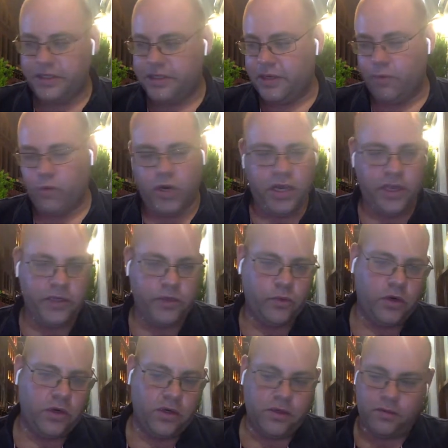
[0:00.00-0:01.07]
because I'm reading his
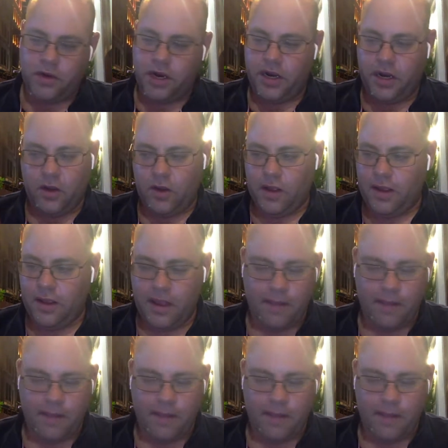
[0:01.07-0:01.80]
work right now.